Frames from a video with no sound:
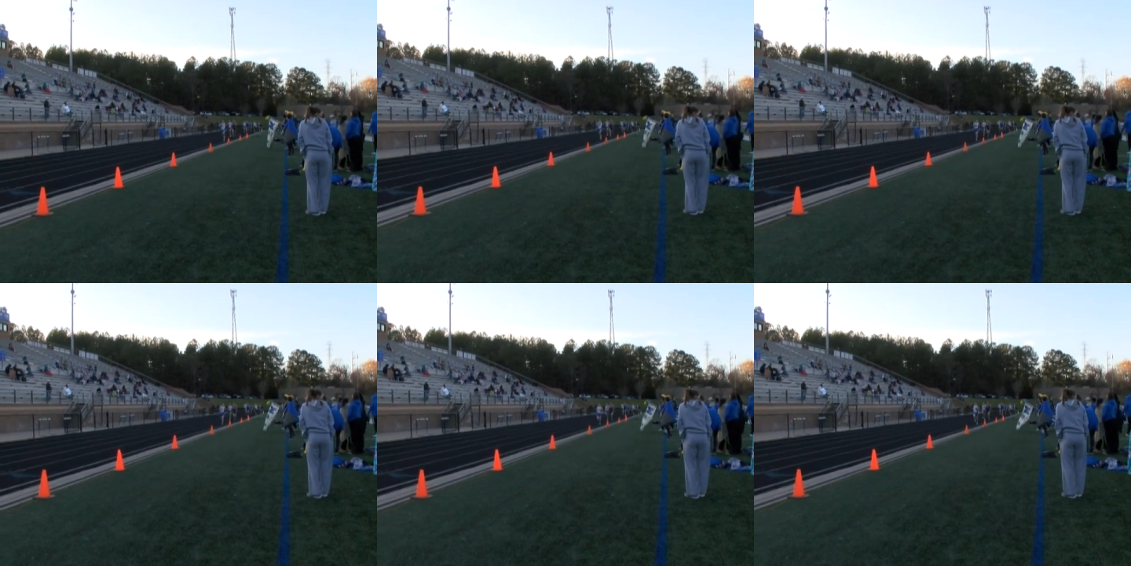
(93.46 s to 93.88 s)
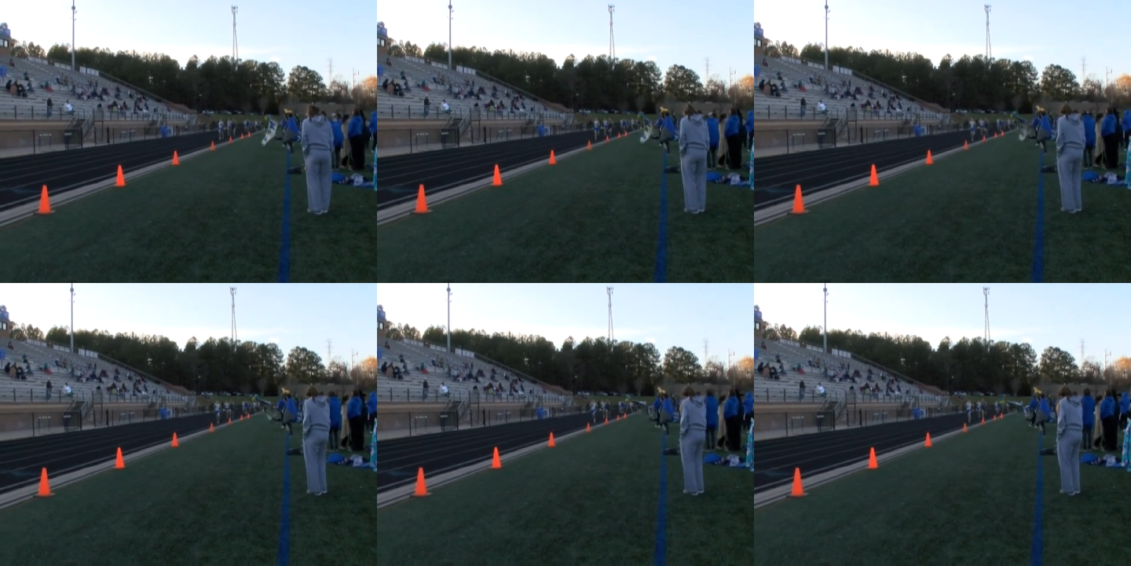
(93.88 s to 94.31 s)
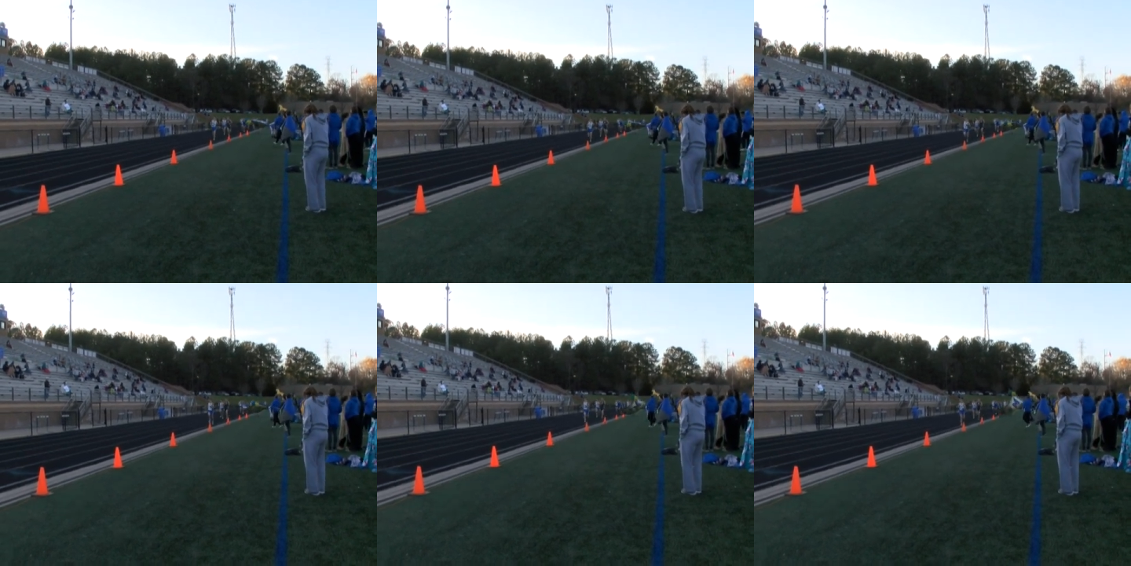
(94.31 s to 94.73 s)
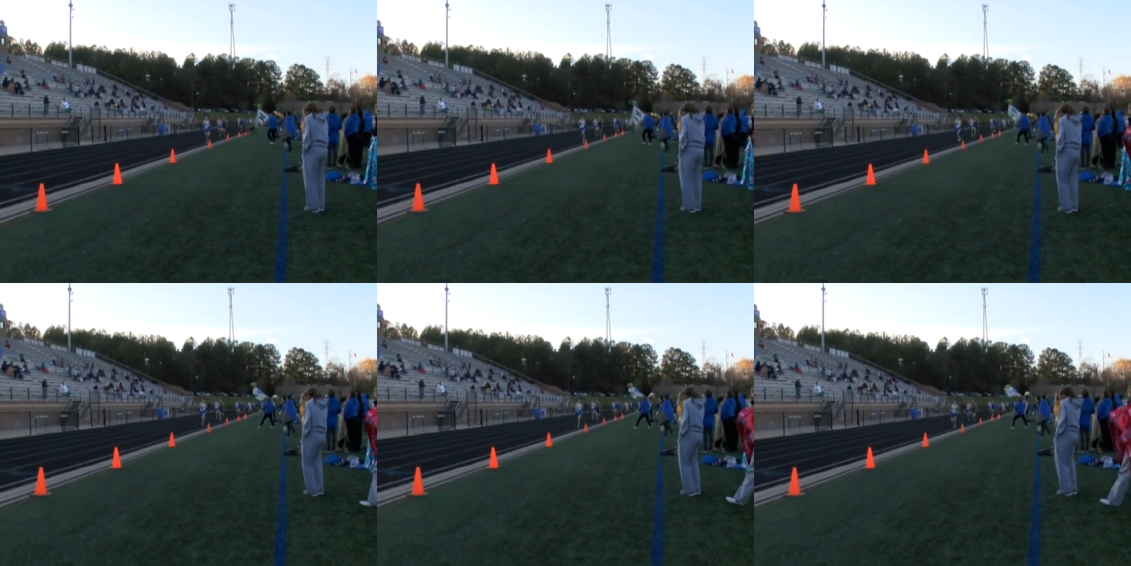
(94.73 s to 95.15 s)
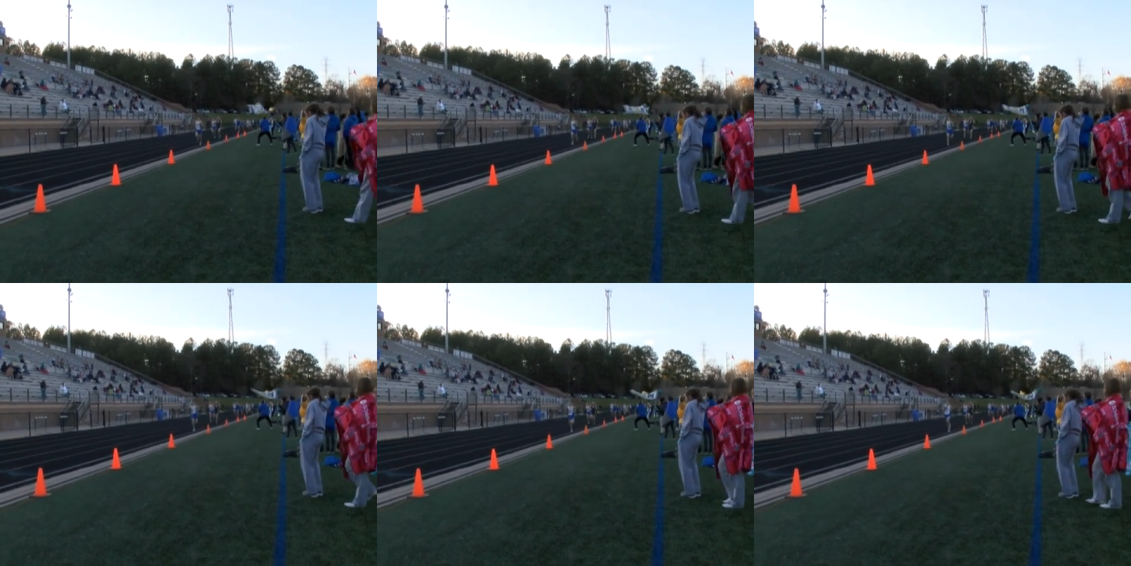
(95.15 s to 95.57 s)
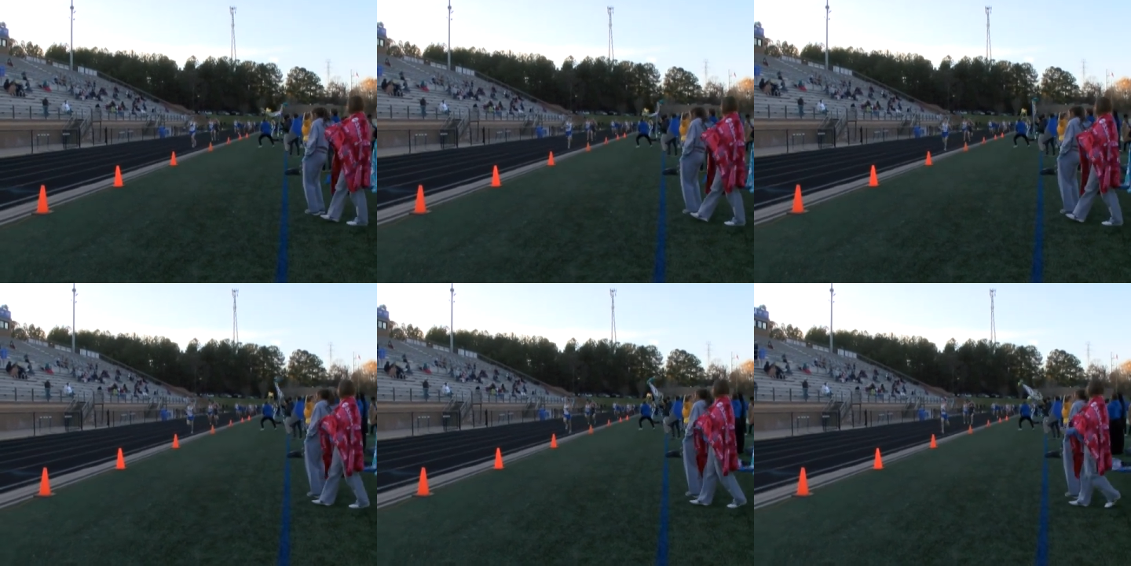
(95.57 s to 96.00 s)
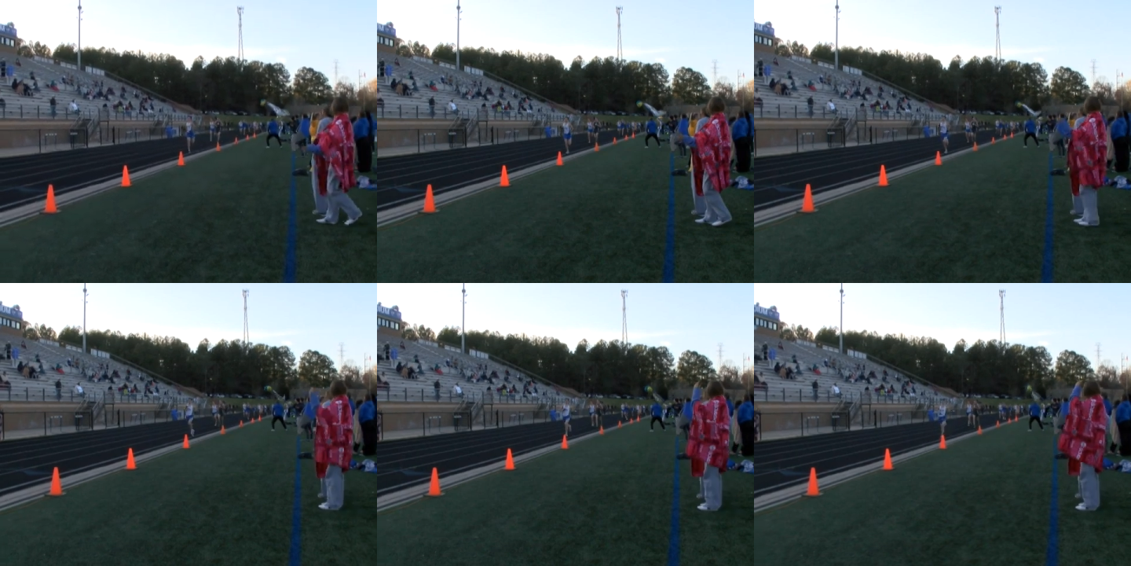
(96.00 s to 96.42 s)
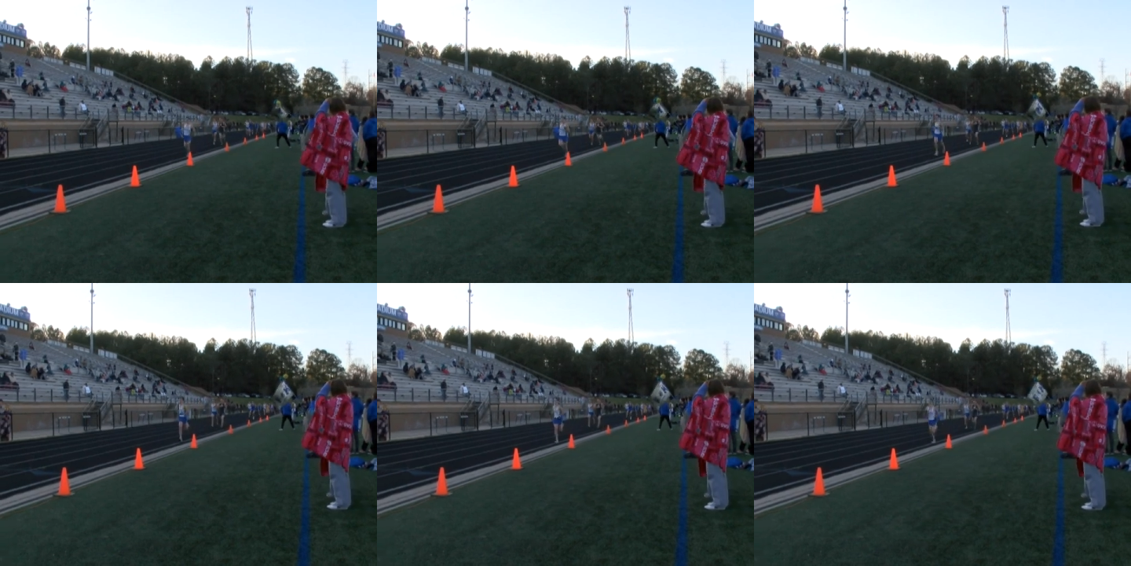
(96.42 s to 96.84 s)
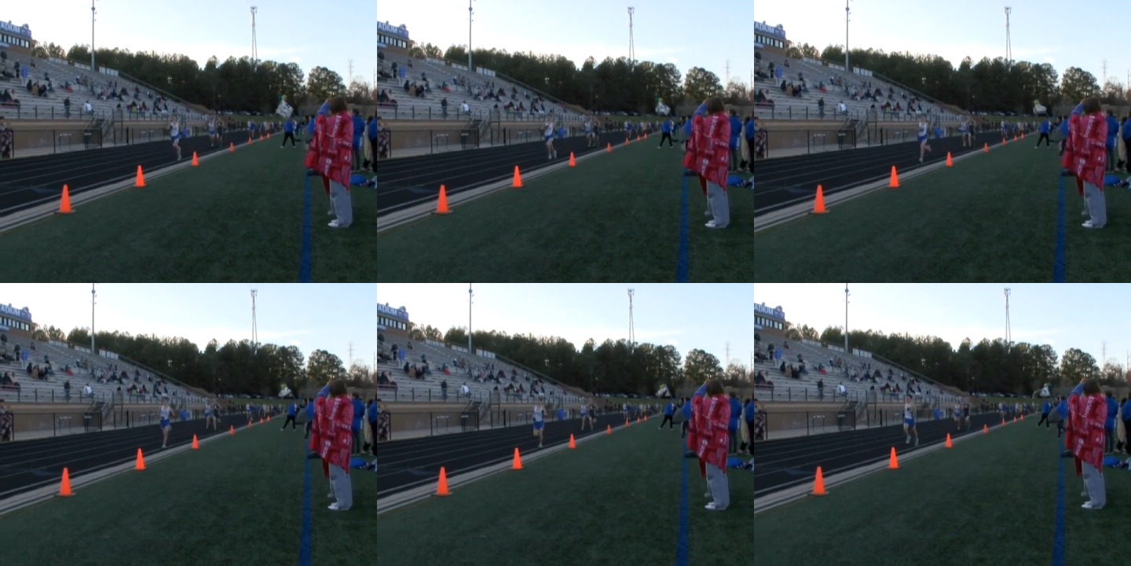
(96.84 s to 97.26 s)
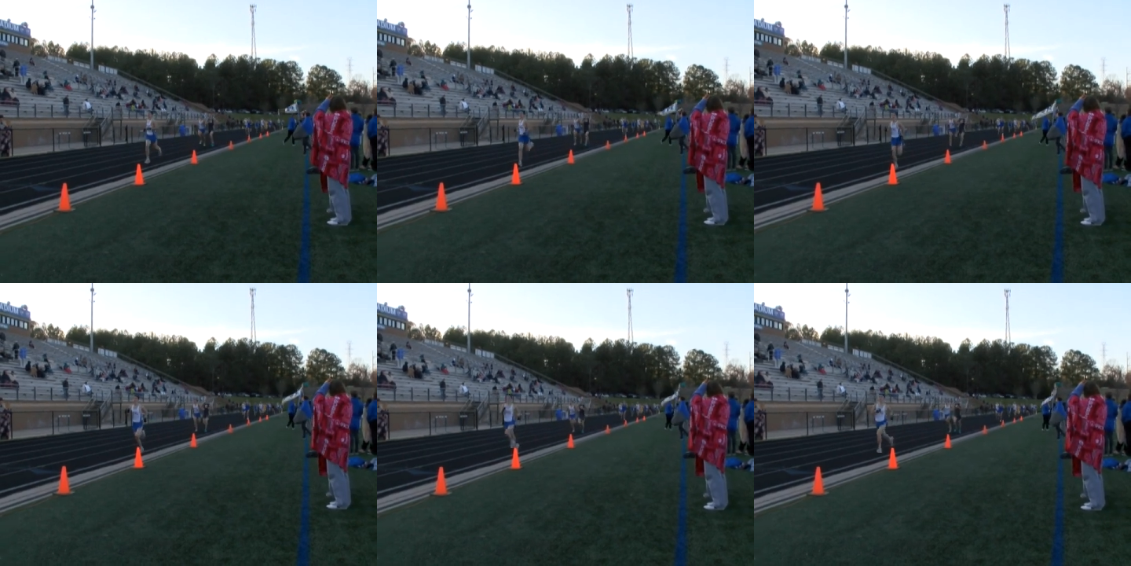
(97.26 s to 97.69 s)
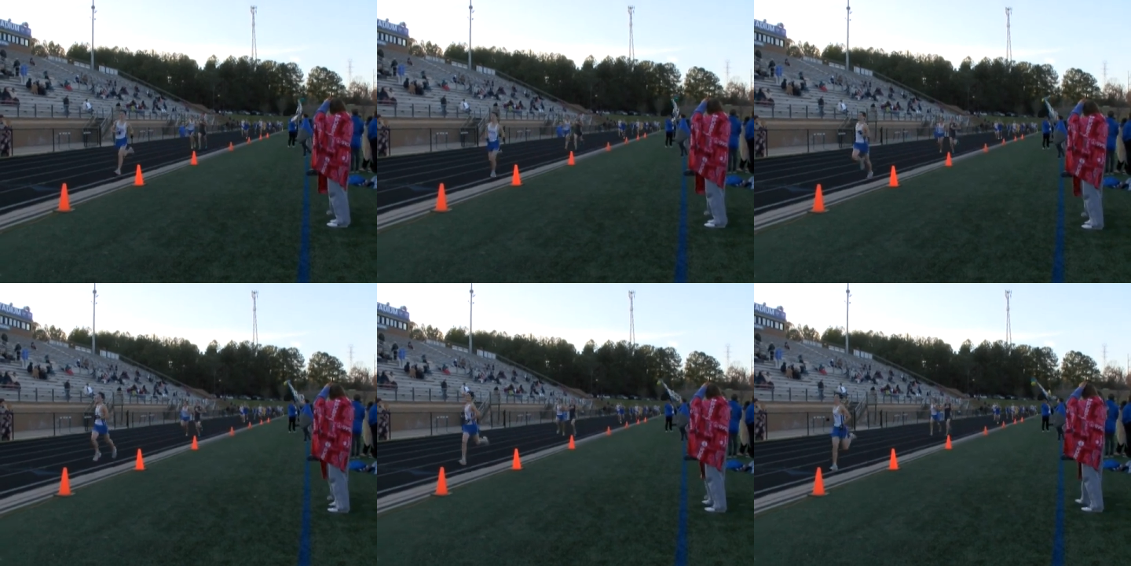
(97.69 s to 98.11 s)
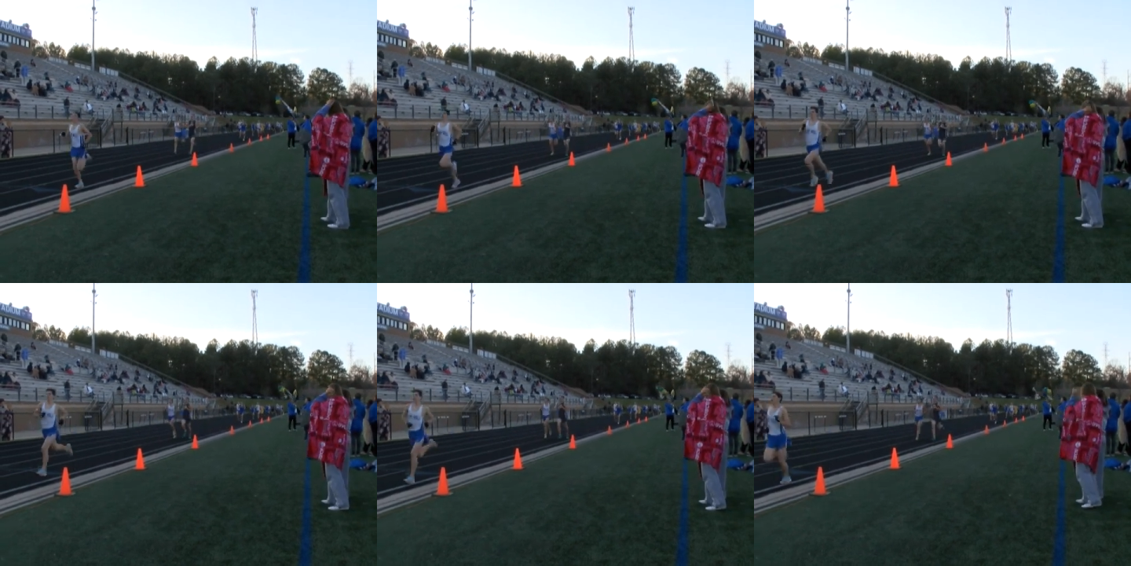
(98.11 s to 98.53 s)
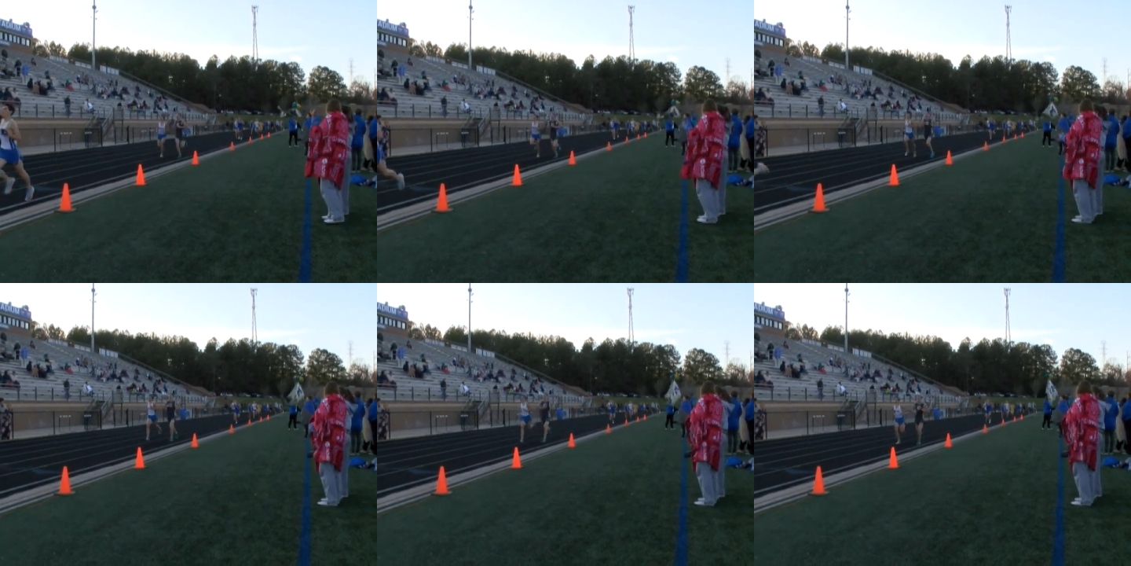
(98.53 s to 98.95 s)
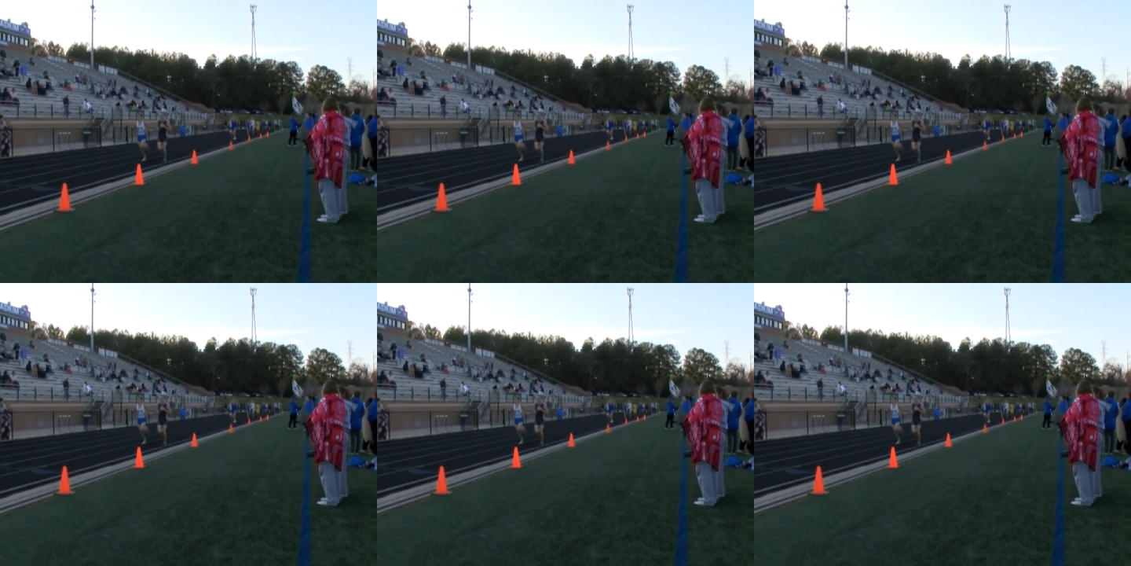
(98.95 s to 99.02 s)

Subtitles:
No face is visible, so there are no lips to read.